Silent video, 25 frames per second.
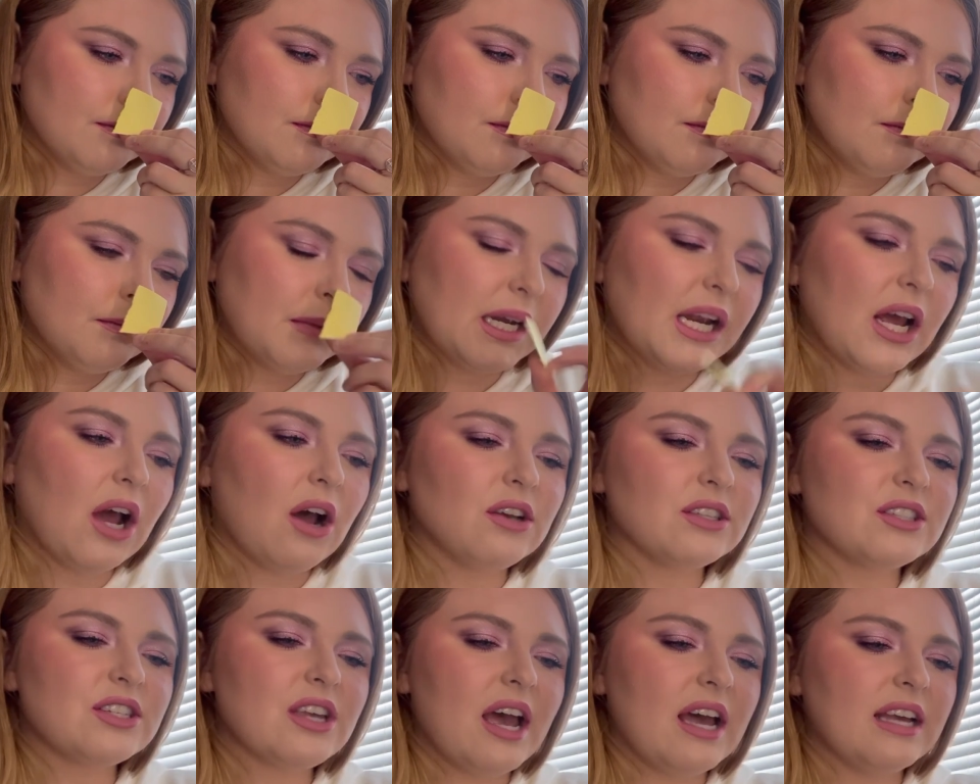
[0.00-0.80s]
But it
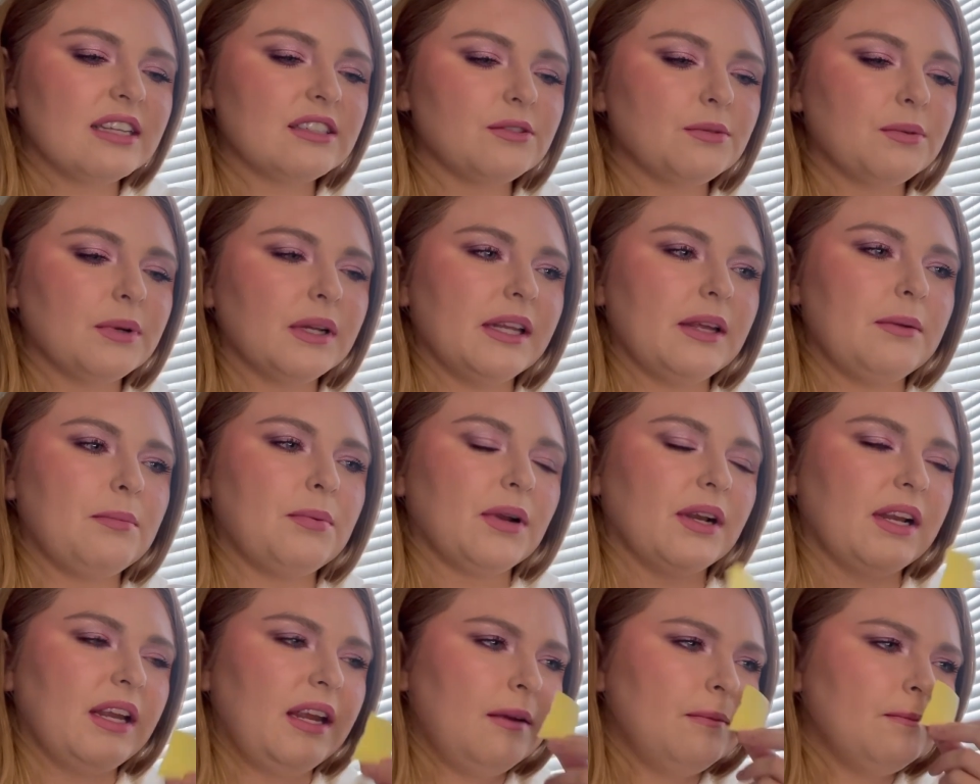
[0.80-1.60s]
also has a really
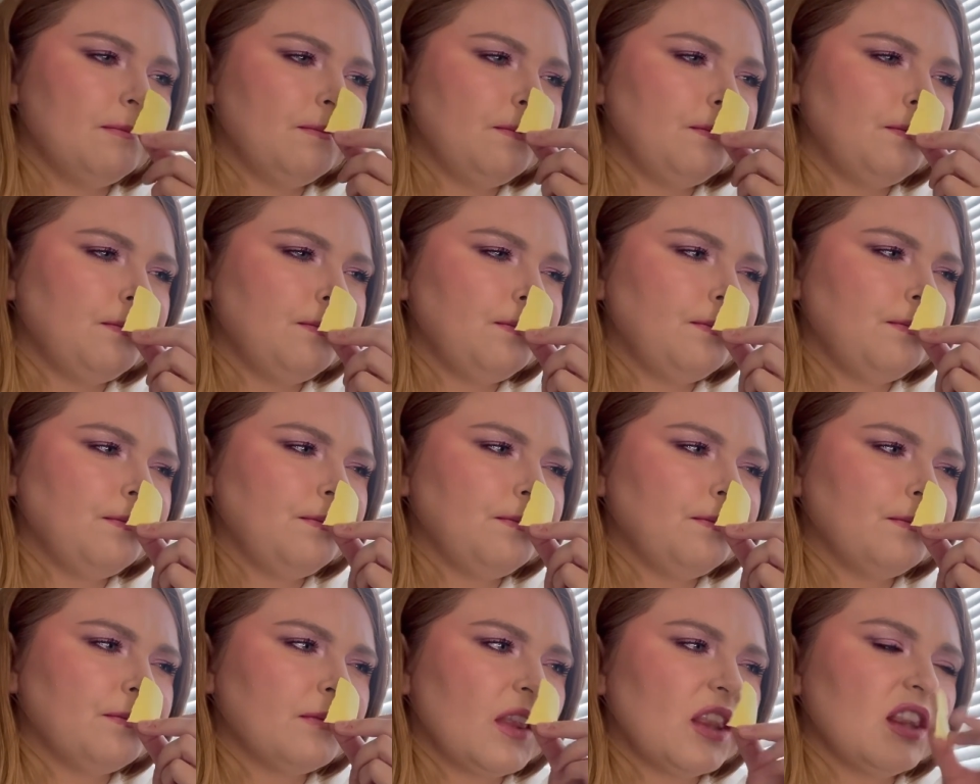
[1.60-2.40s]
pretty,
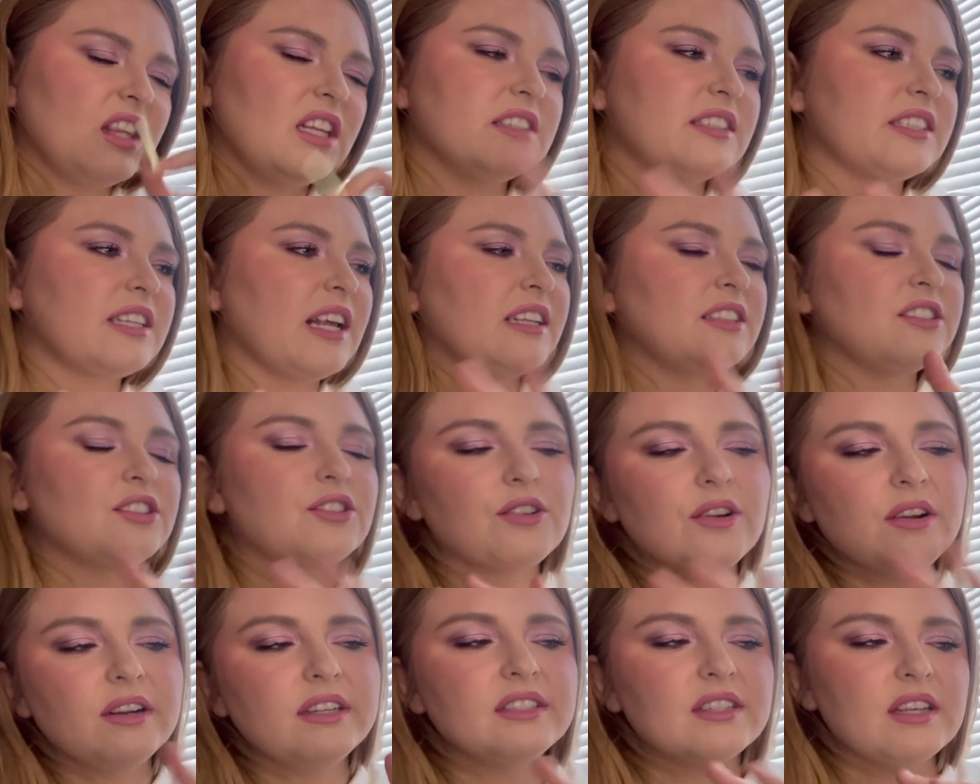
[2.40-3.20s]
the
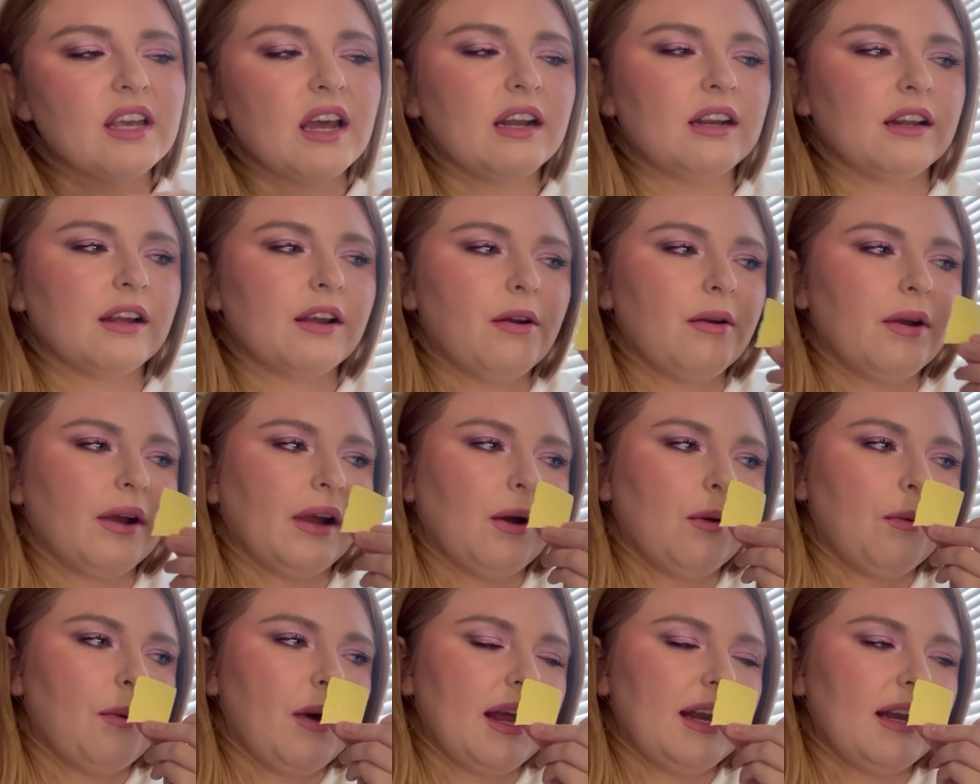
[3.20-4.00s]
sunscreen's kind of going
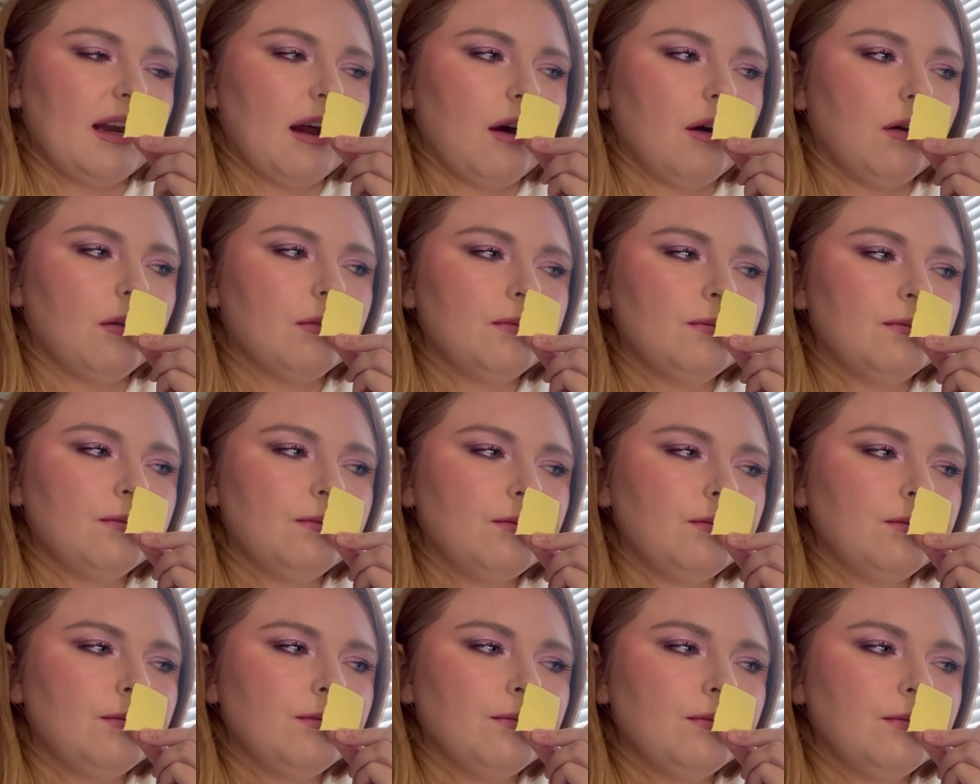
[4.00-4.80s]
away now.
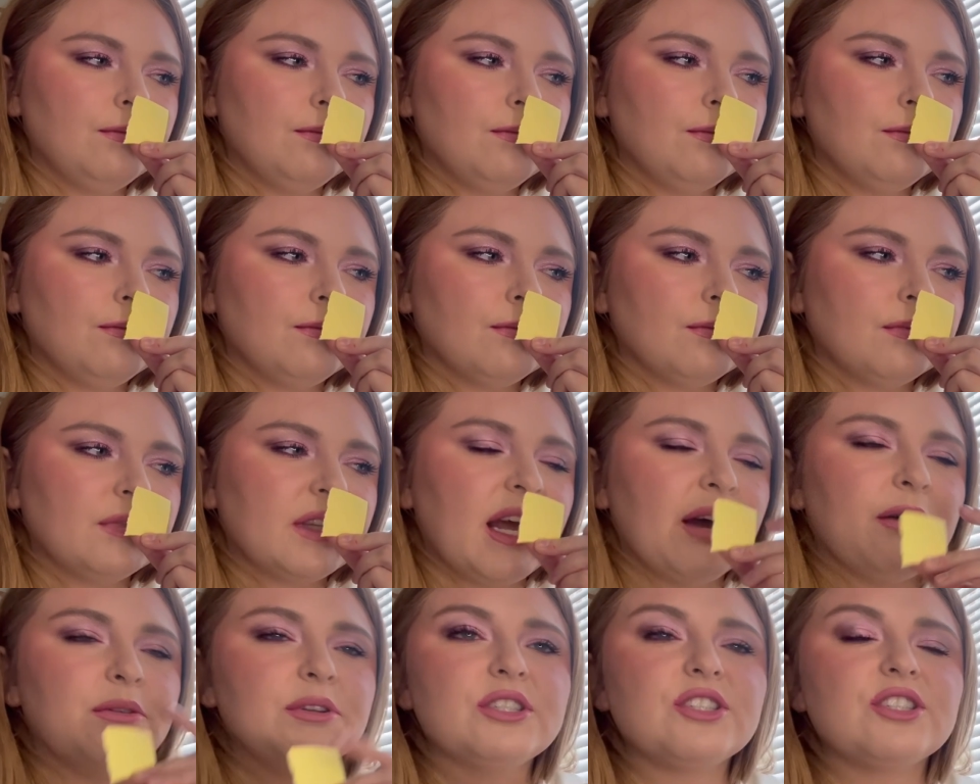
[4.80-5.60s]

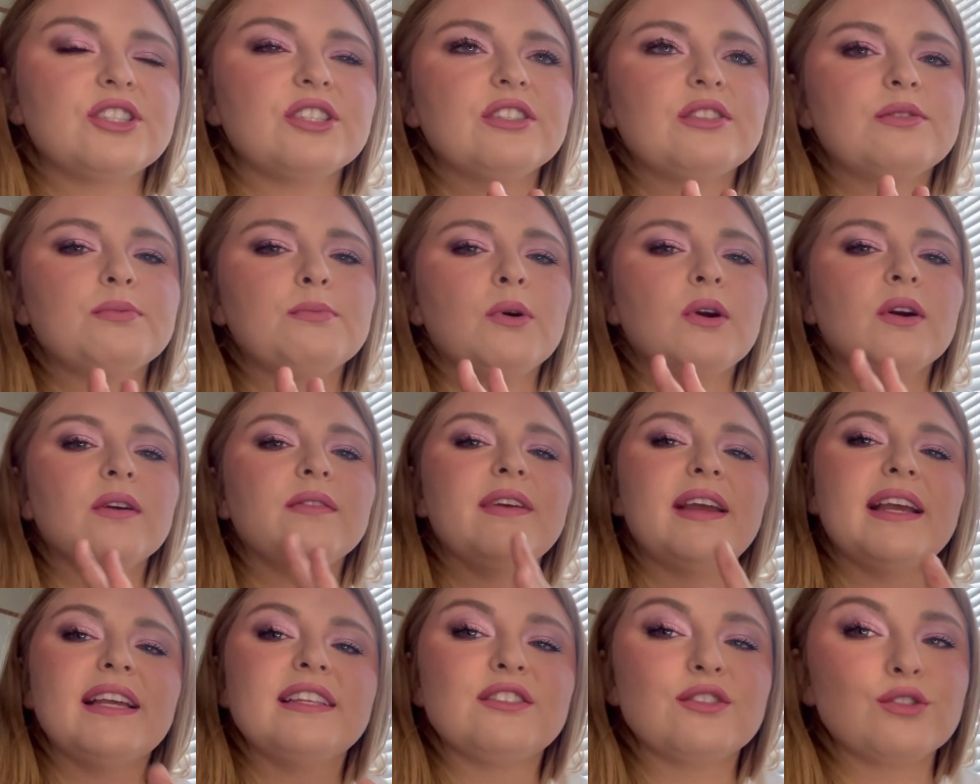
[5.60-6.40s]
Now it's just more of
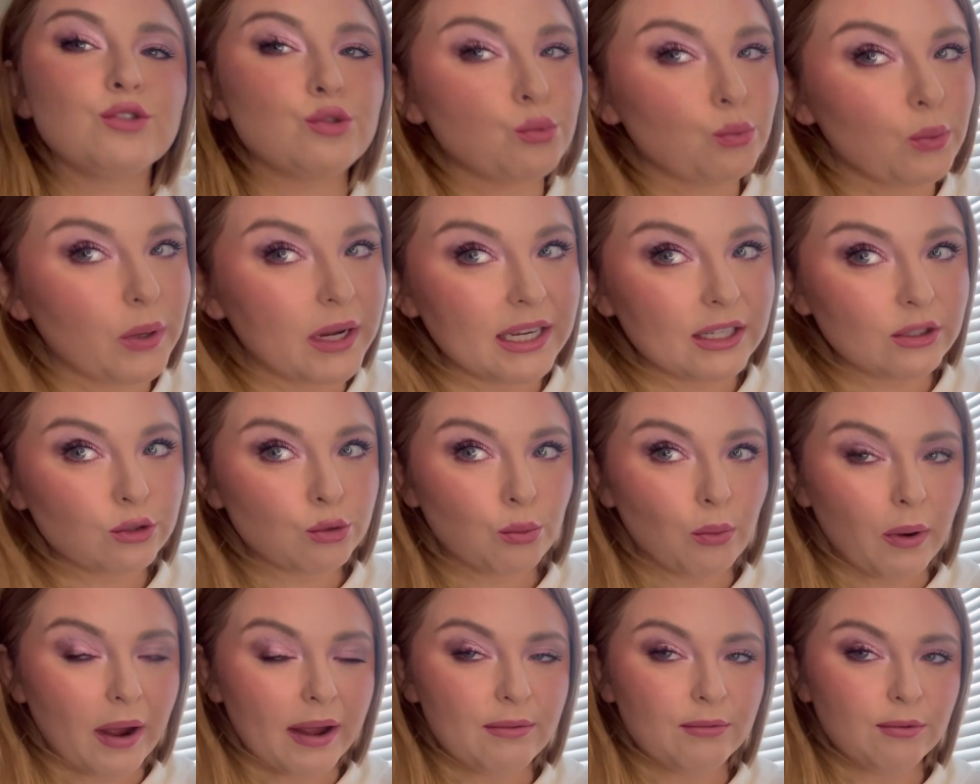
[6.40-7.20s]
a sweet
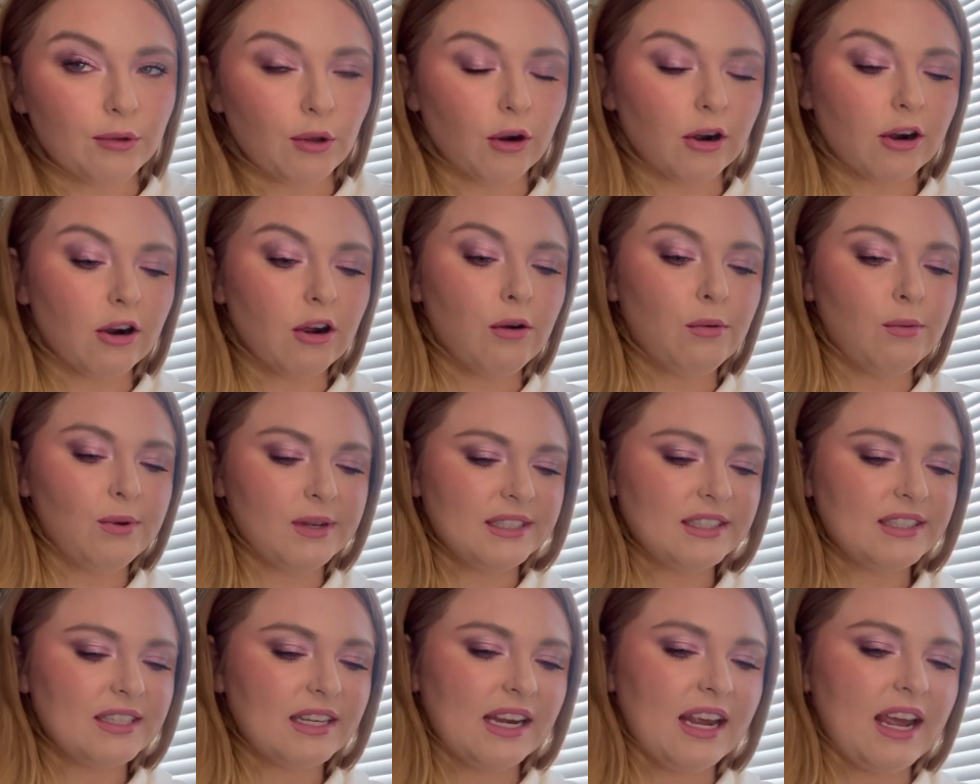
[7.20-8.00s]
white floral.
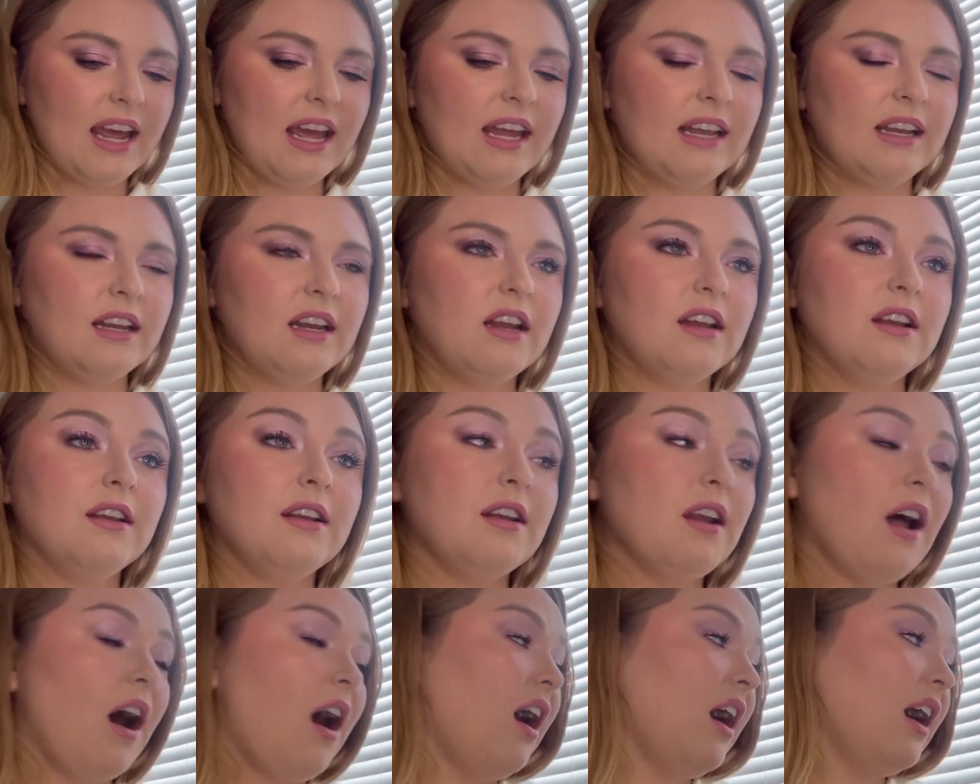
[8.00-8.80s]
Once again,
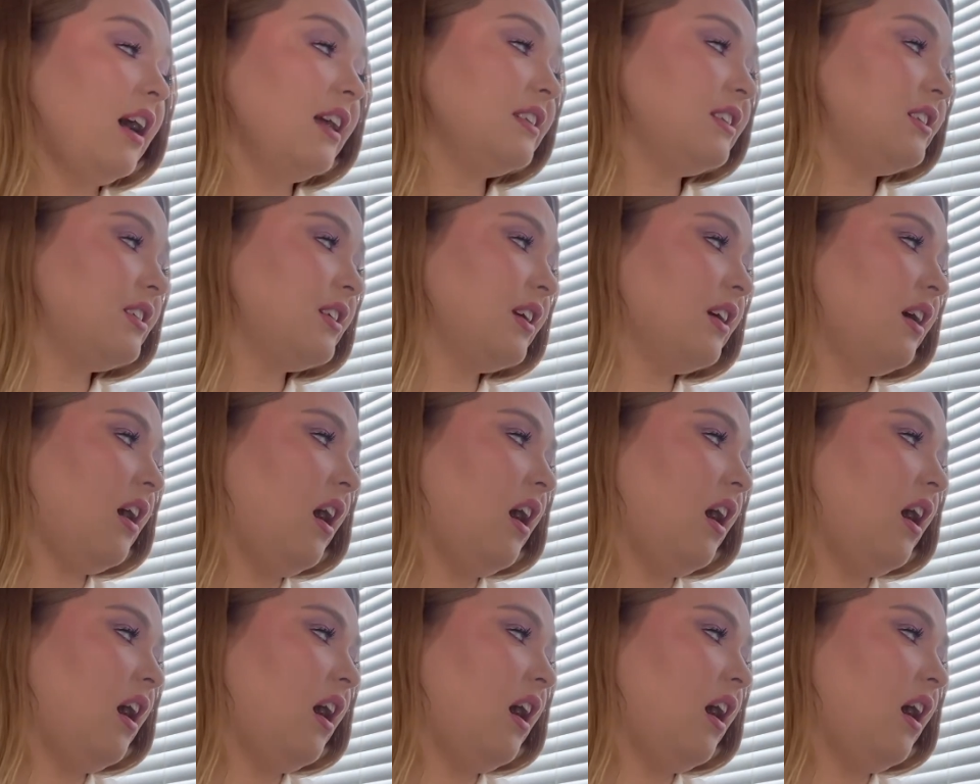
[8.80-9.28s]
not